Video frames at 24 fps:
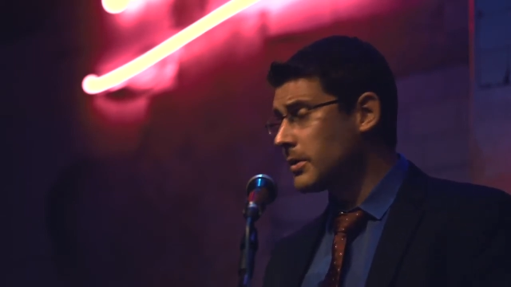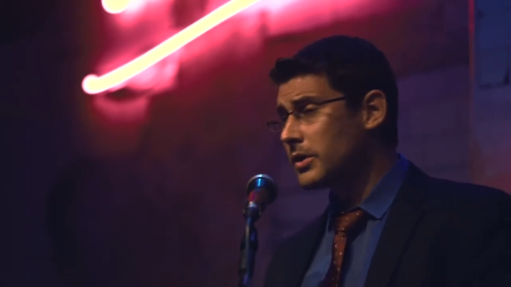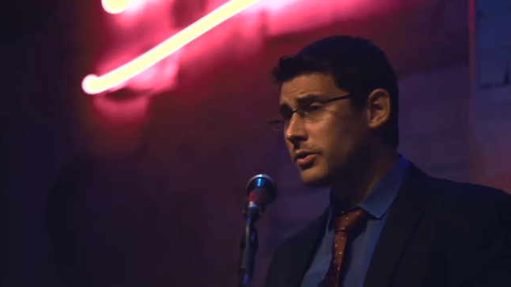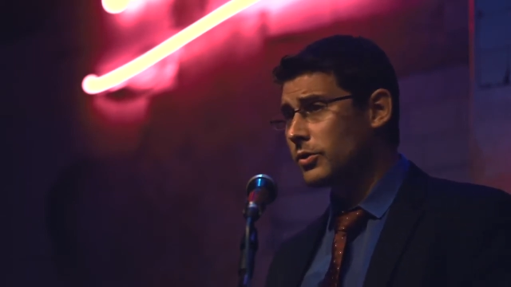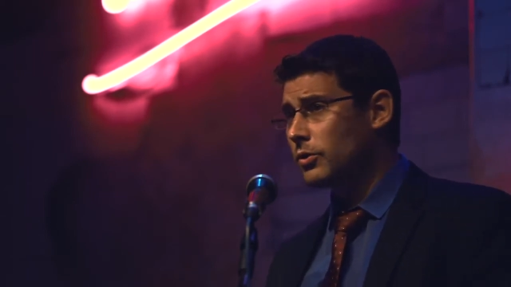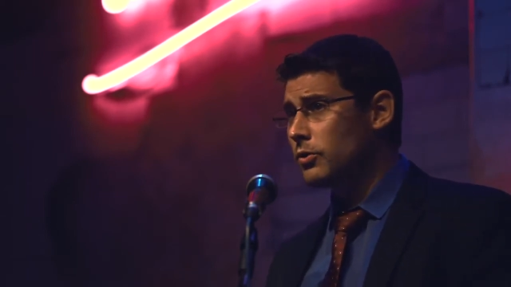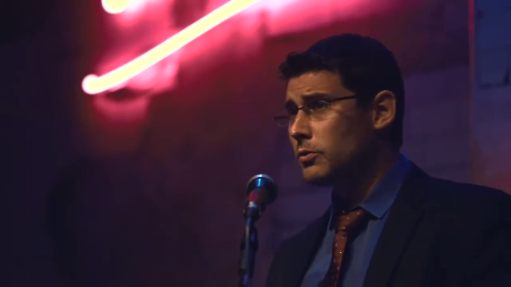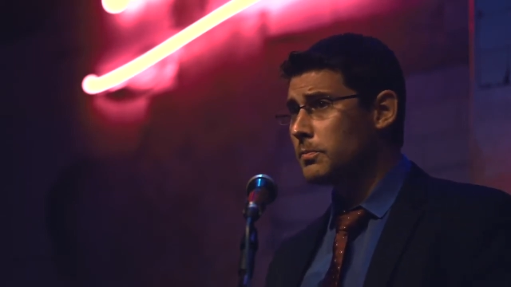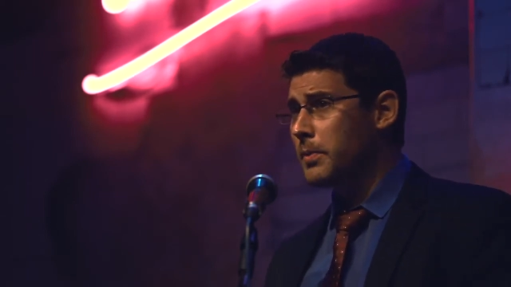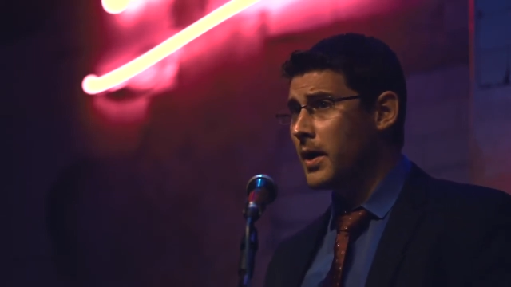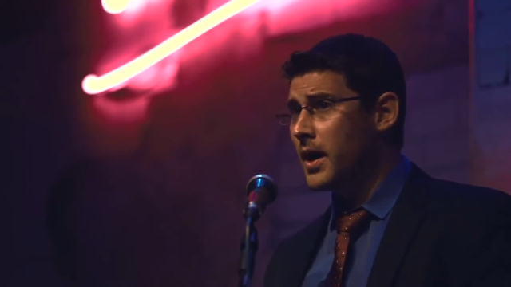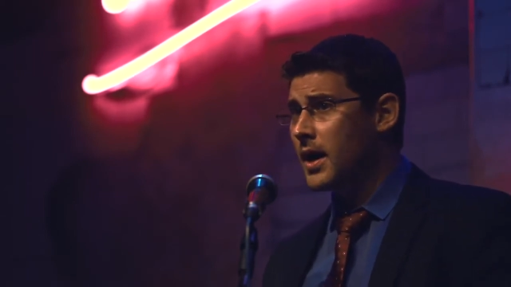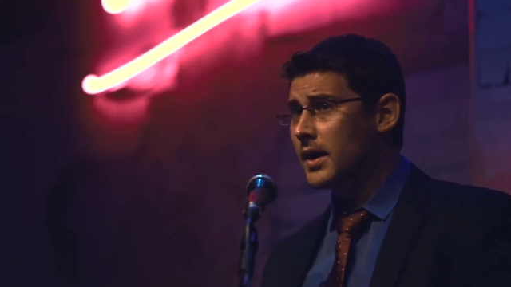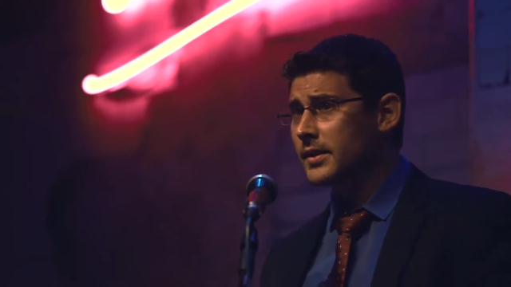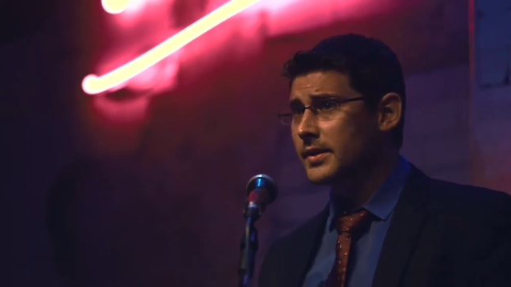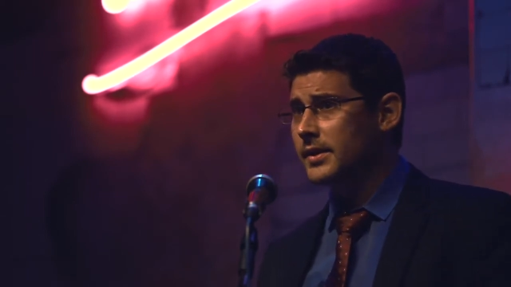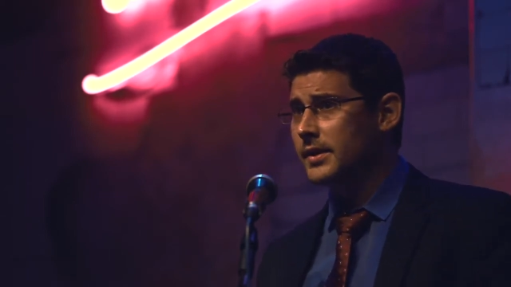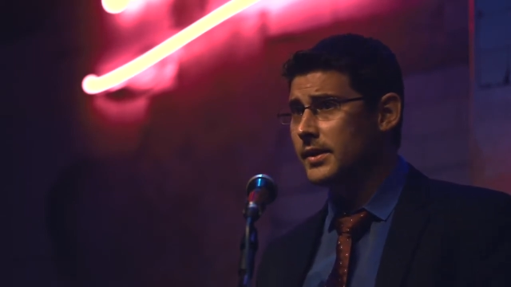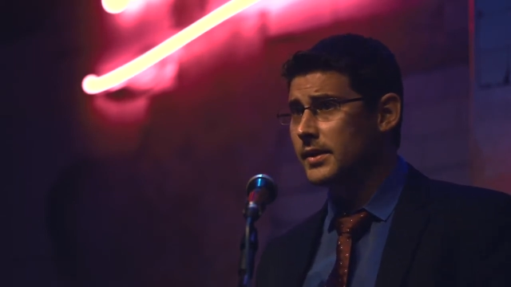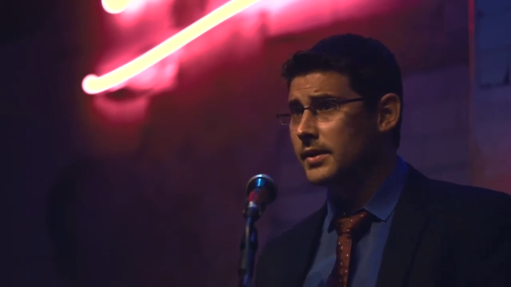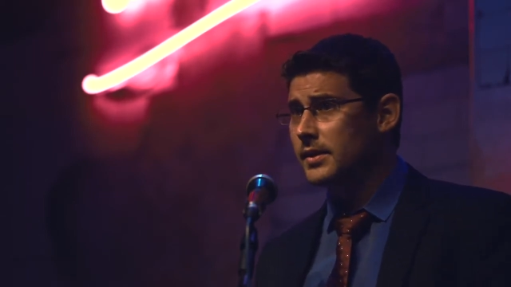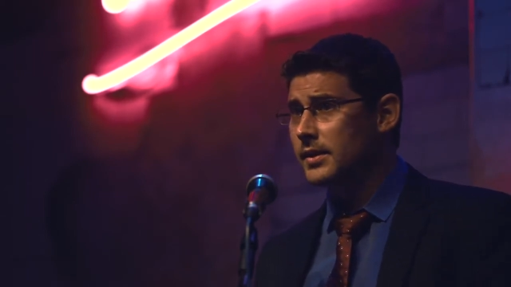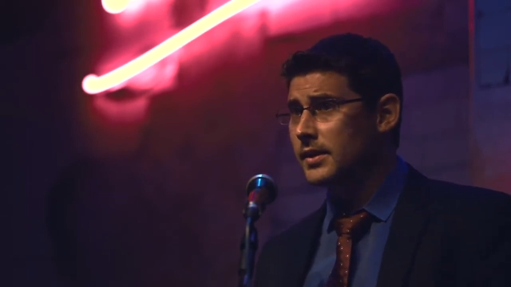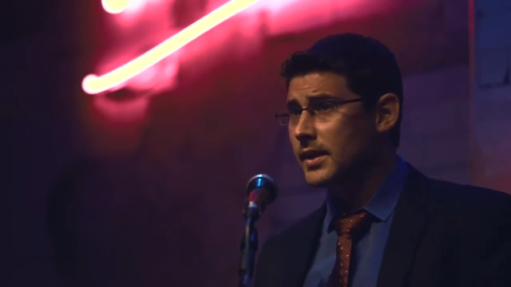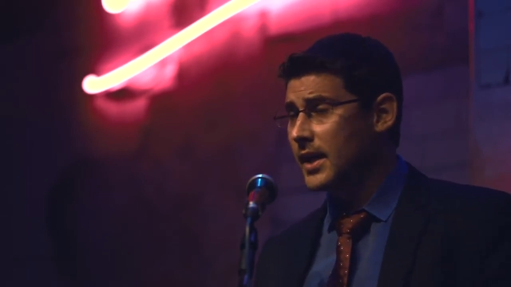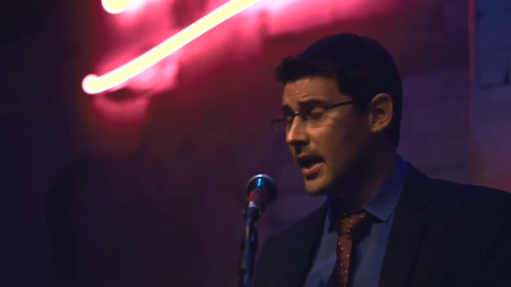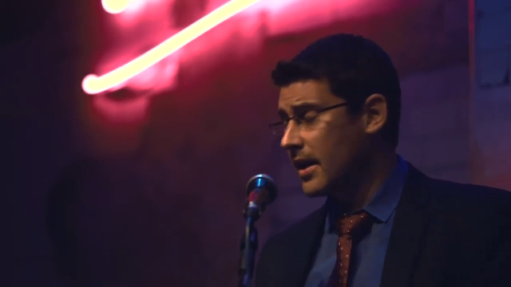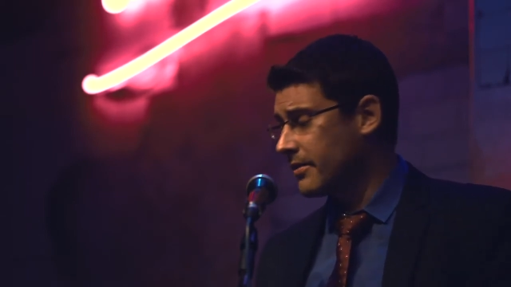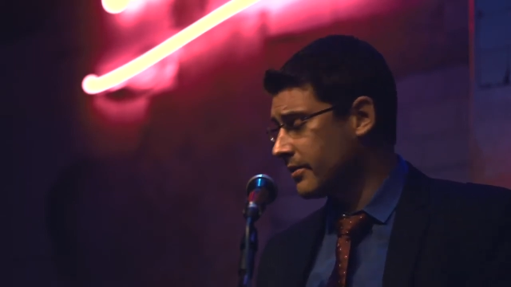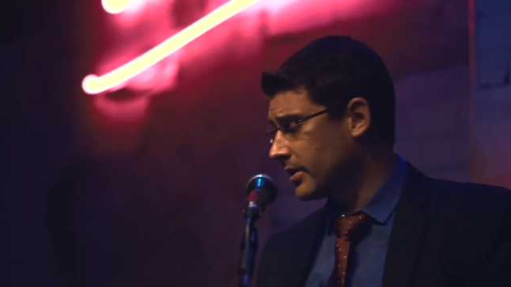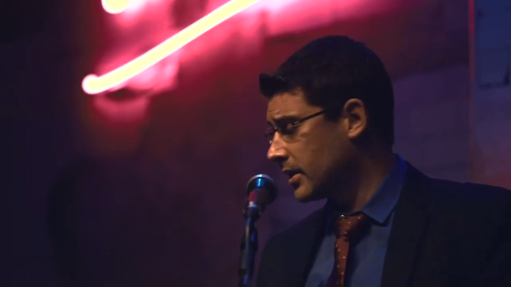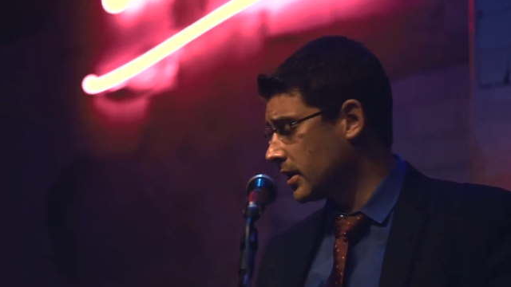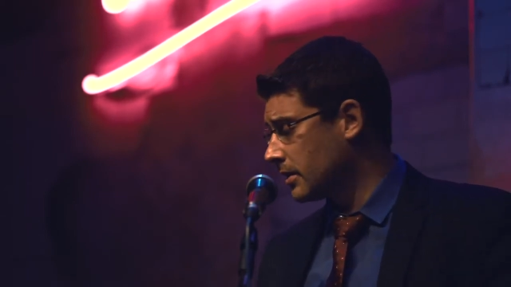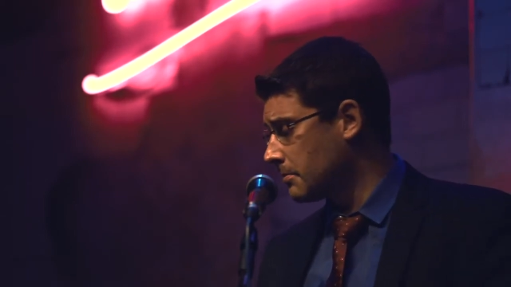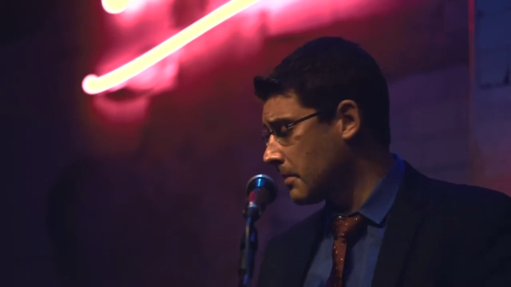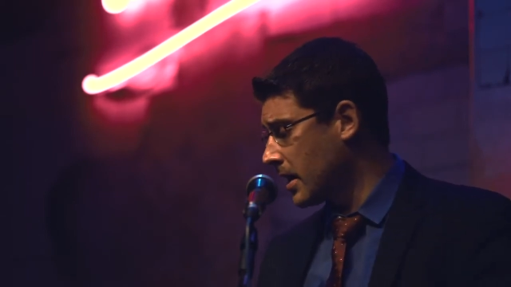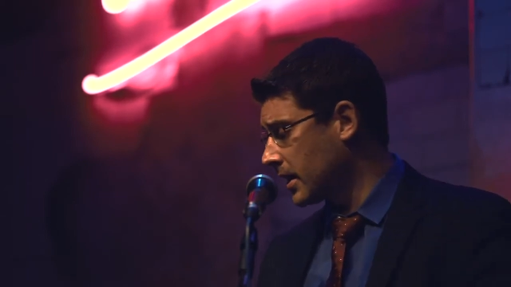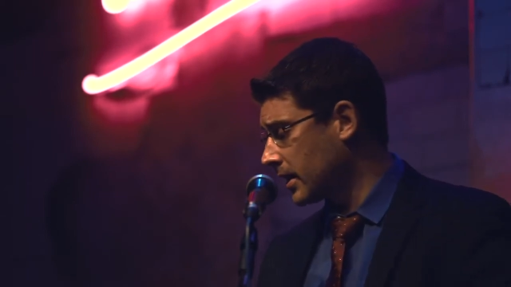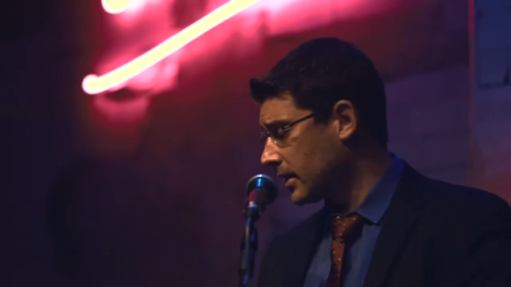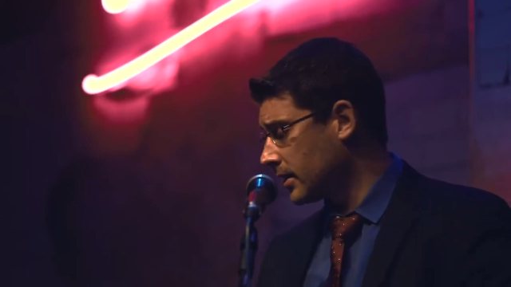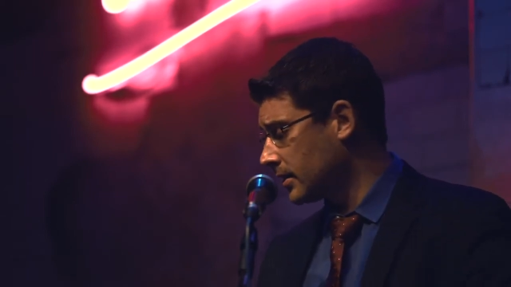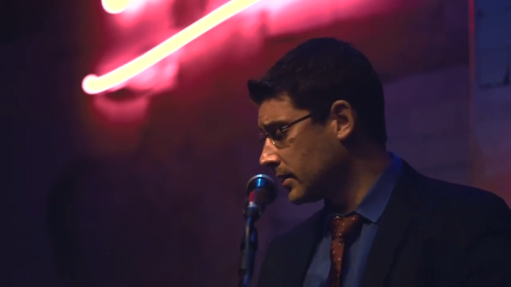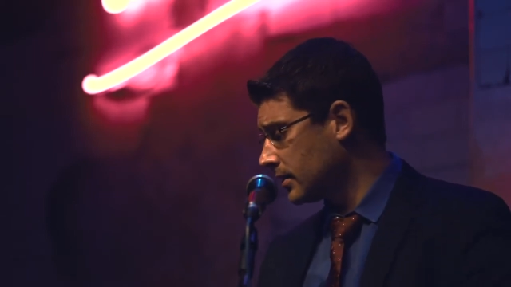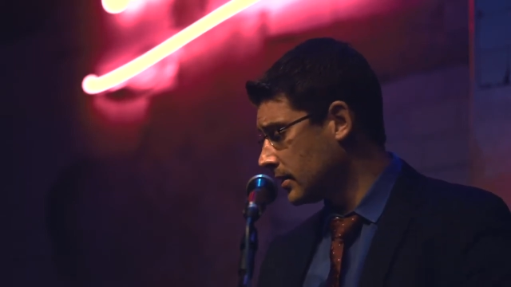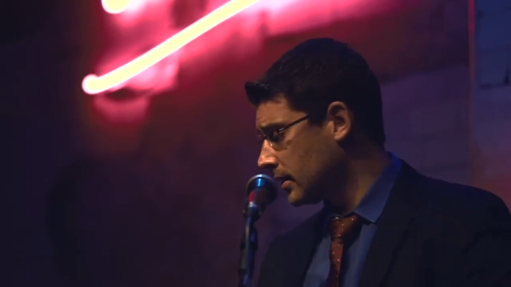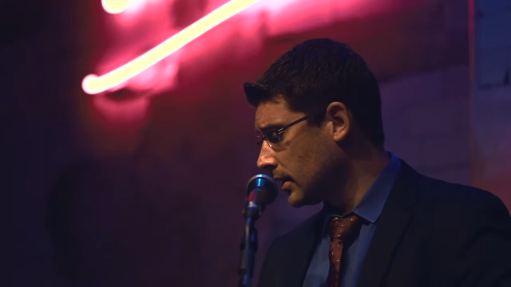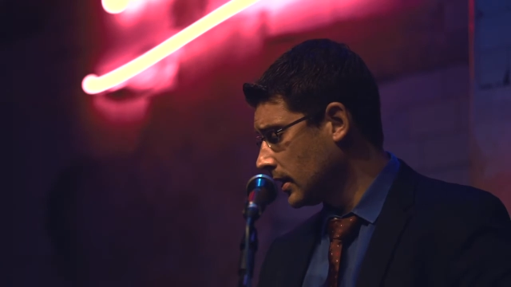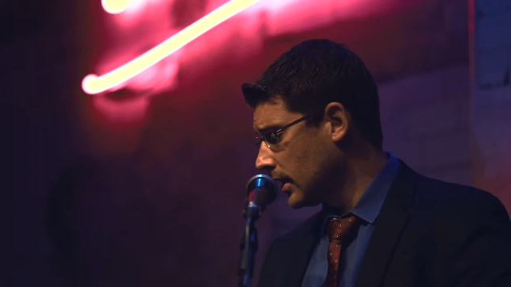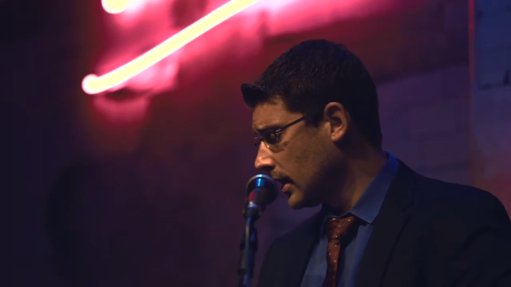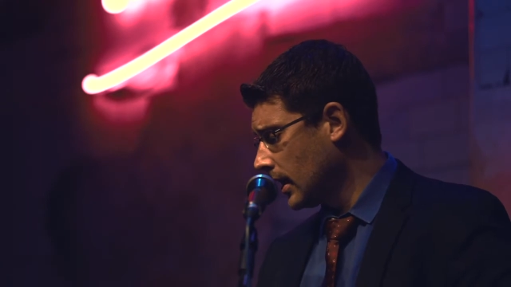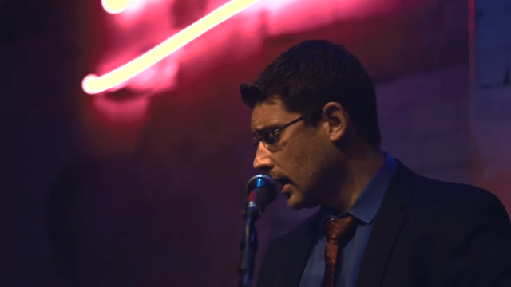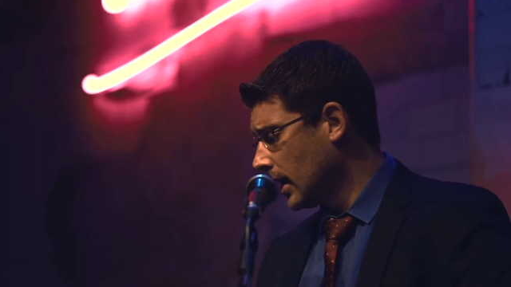the two parties, Kevin and Megan,